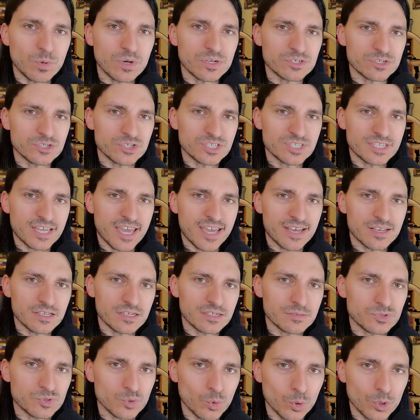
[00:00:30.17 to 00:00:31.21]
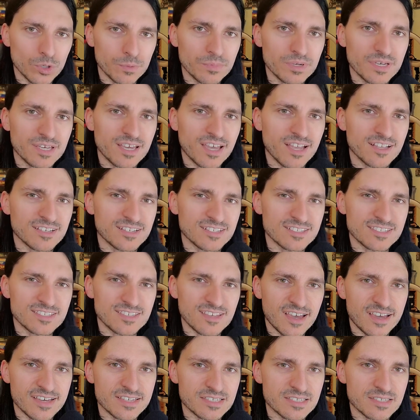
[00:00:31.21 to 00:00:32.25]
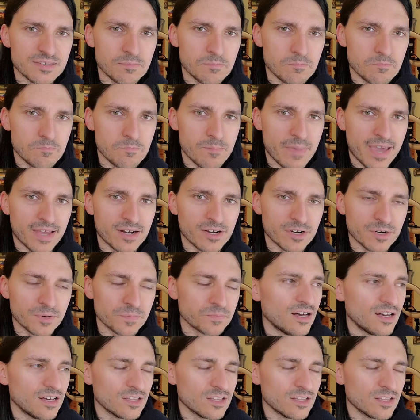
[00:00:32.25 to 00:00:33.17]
understand and absorb, concise manner.